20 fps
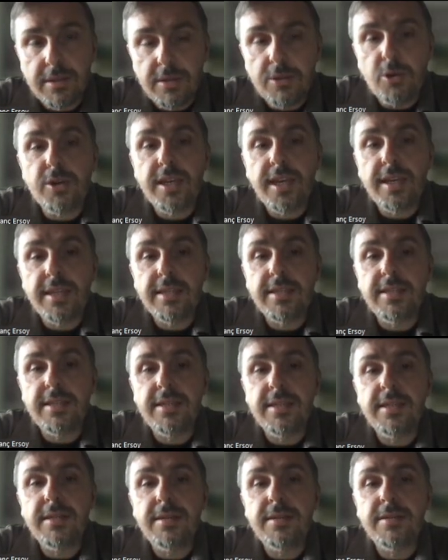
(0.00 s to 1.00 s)
okay,
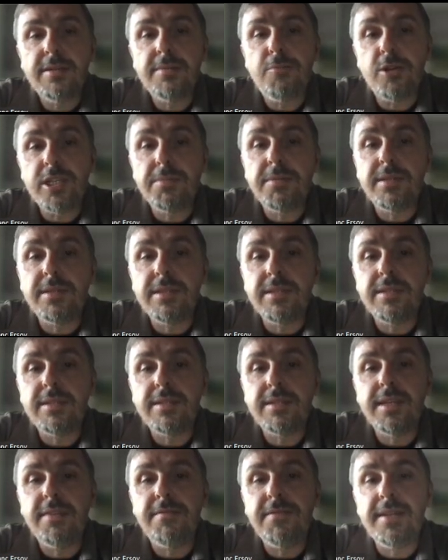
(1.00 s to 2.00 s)
the possible
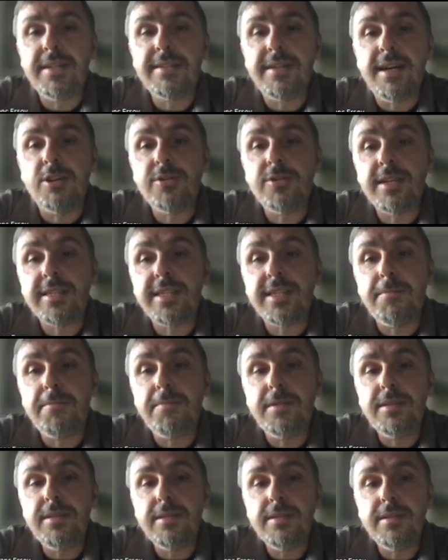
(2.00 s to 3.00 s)
infinite
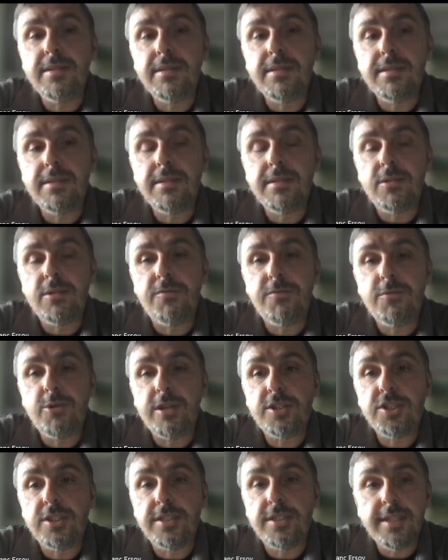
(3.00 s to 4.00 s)
counterexample of
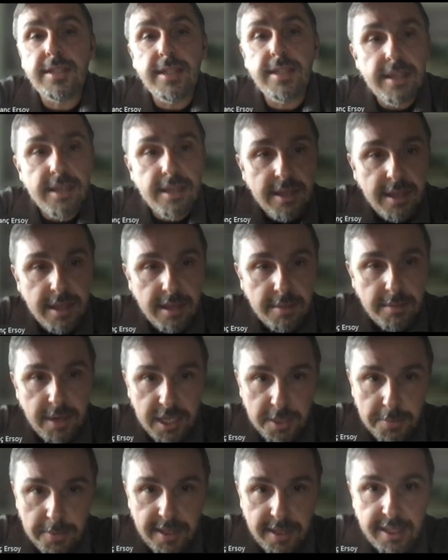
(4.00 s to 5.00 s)
question 3
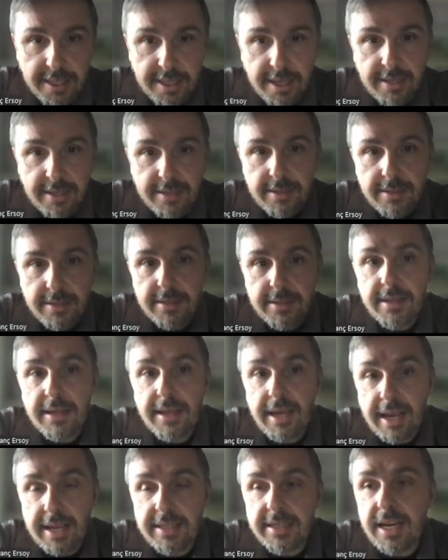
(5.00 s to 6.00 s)
must be linear,
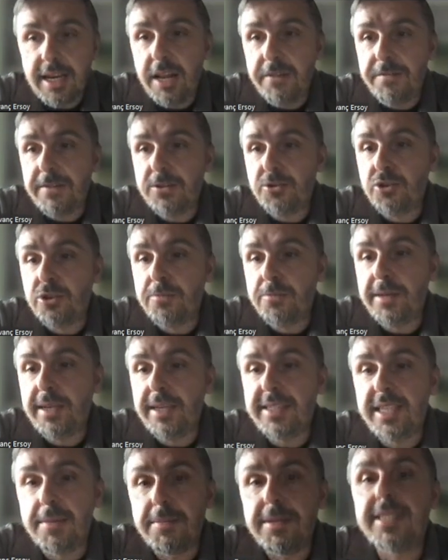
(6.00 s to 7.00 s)
and alpha should be a
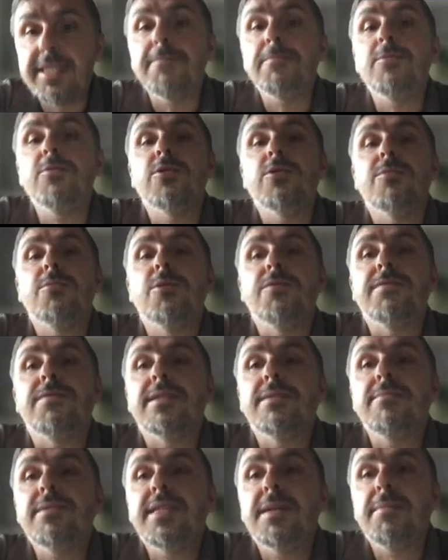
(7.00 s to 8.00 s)
semi-simple
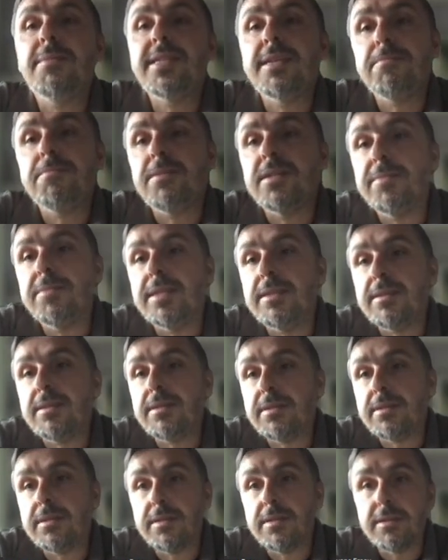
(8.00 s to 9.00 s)
automorphism. Semi-simple
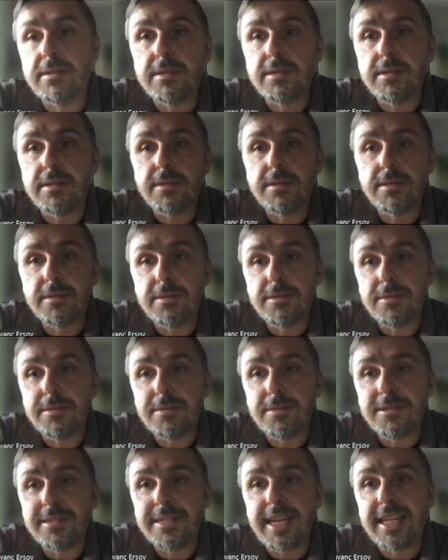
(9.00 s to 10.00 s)
means
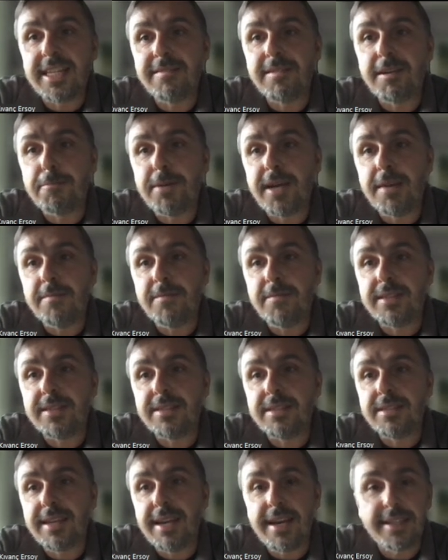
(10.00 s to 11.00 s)
relatively prime with
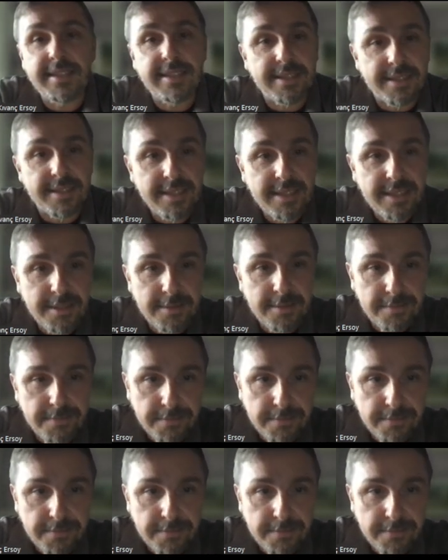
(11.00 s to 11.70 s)
the characteristic.